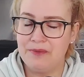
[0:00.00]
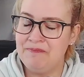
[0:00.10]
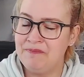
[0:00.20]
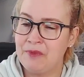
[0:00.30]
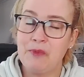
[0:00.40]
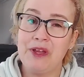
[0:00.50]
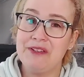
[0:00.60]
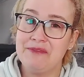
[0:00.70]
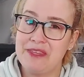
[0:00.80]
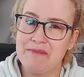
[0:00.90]

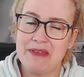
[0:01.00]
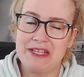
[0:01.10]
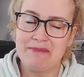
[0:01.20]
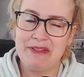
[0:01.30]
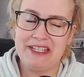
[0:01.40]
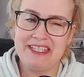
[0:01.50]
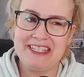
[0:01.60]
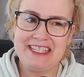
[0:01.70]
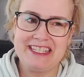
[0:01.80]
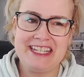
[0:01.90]
one of the best
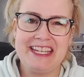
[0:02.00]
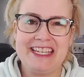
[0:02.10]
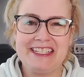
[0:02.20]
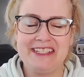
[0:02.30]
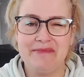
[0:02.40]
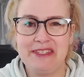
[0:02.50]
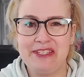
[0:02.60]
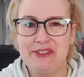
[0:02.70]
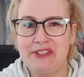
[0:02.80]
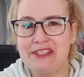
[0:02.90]
places to get tips
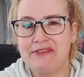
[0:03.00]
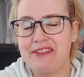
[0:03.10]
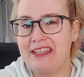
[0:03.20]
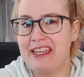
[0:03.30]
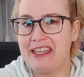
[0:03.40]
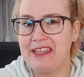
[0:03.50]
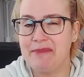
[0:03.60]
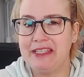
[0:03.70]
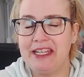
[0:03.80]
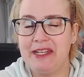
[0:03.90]
and tricks for the
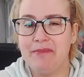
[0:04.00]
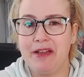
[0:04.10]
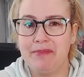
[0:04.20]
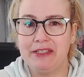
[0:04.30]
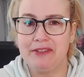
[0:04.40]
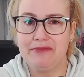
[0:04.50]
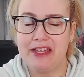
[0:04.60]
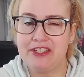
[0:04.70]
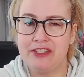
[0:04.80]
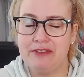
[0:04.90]
game, Lady Popular
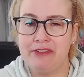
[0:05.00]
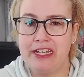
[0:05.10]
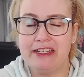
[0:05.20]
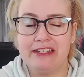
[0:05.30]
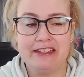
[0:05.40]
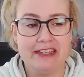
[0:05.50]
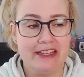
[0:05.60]
Fashion Arena.